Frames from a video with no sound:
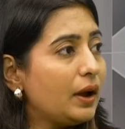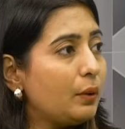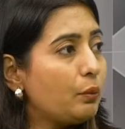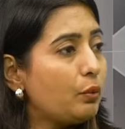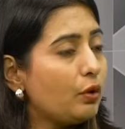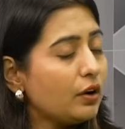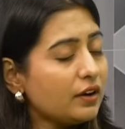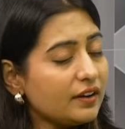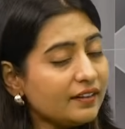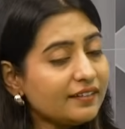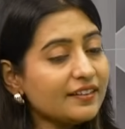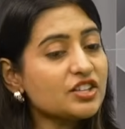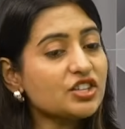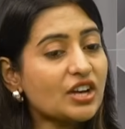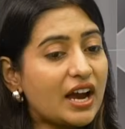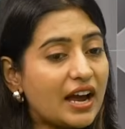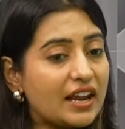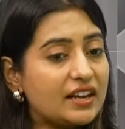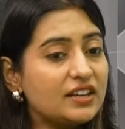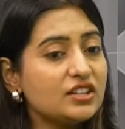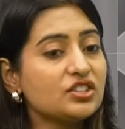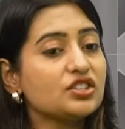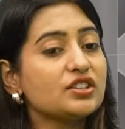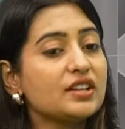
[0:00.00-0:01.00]
What is the
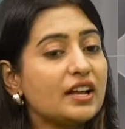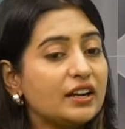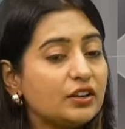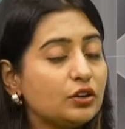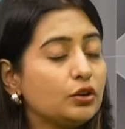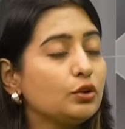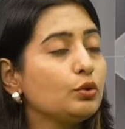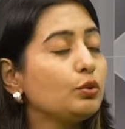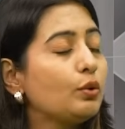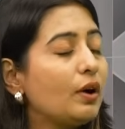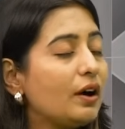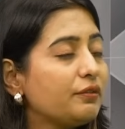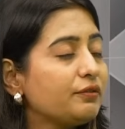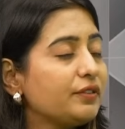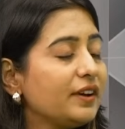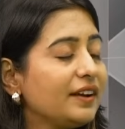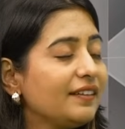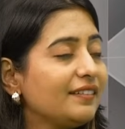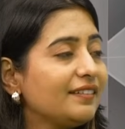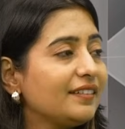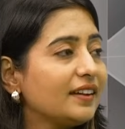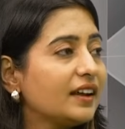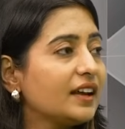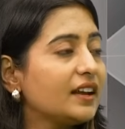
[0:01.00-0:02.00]
challenge that you are
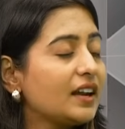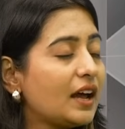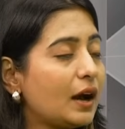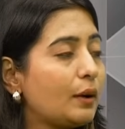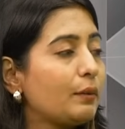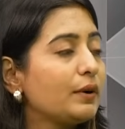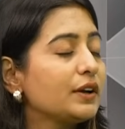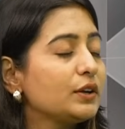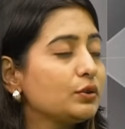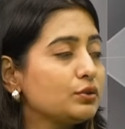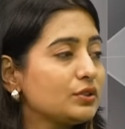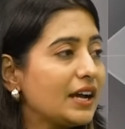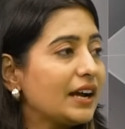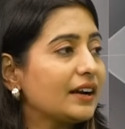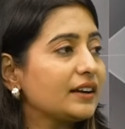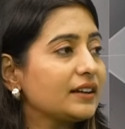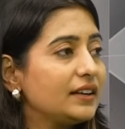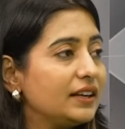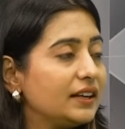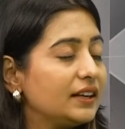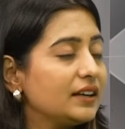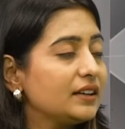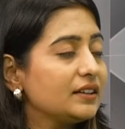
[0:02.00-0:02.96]
facing and how are you tackling